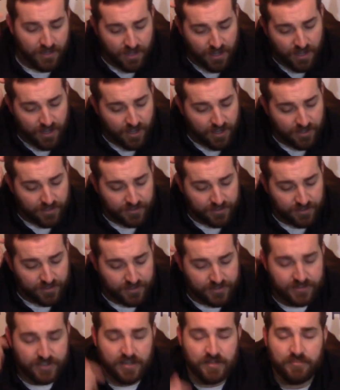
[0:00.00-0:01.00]
uh,
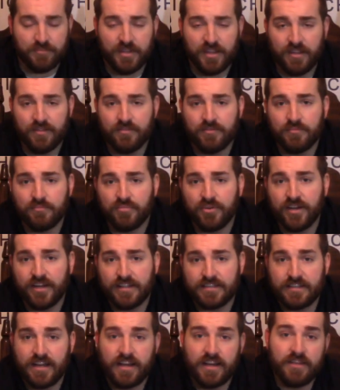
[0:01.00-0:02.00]
it's going to be pretty
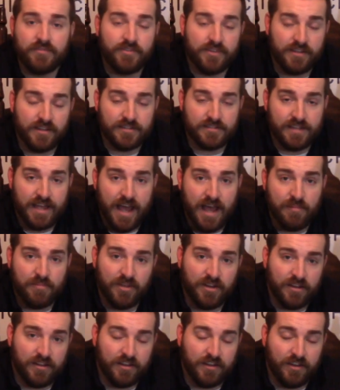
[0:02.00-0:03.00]
exciting if it does
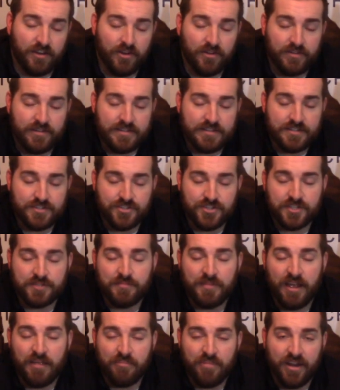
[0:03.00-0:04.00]
happen. I, you know, this is just
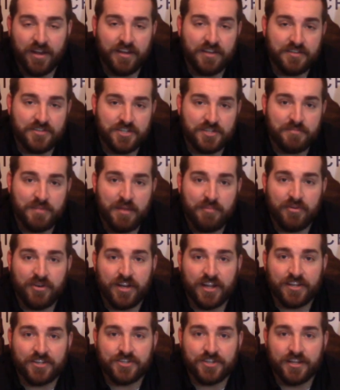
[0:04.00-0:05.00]
my opinion, just my
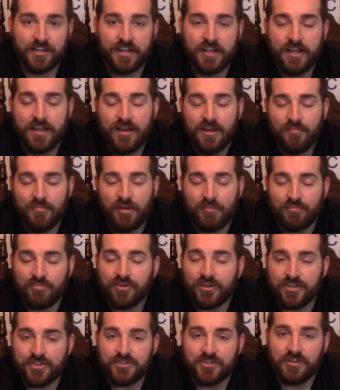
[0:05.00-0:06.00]
prediction, but I'm
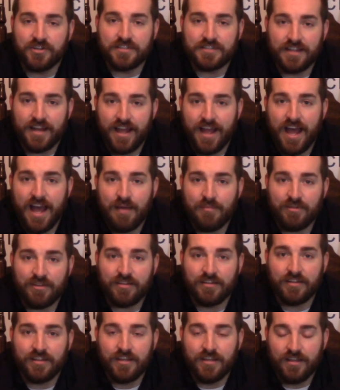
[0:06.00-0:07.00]
pretty sure it's going to
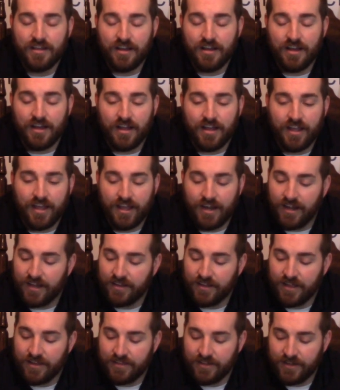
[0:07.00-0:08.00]
happen, uh, and
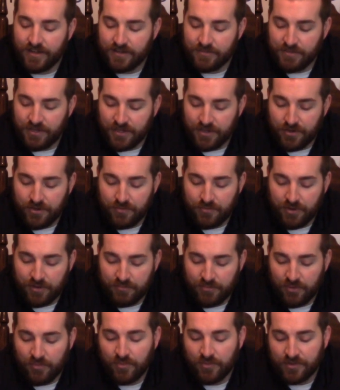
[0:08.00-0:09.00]
I, I think it'd be a good one.
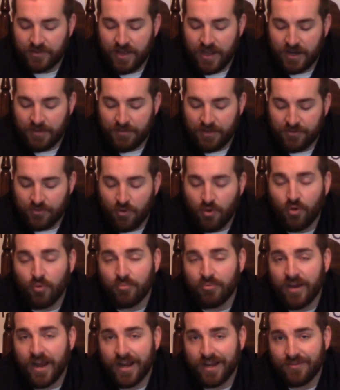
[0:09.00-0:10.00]
But we'll talk about the whole
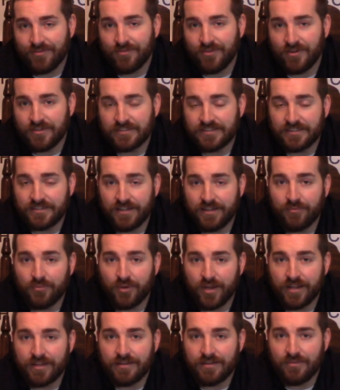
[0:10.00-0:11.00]
bracket first, and then we'll
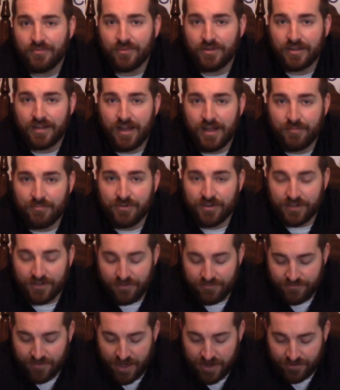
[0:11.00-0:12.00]
get to the, what I predict the
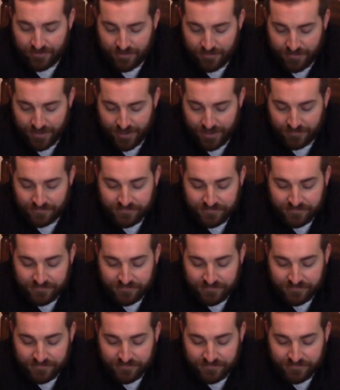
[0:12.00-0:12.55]
final to be.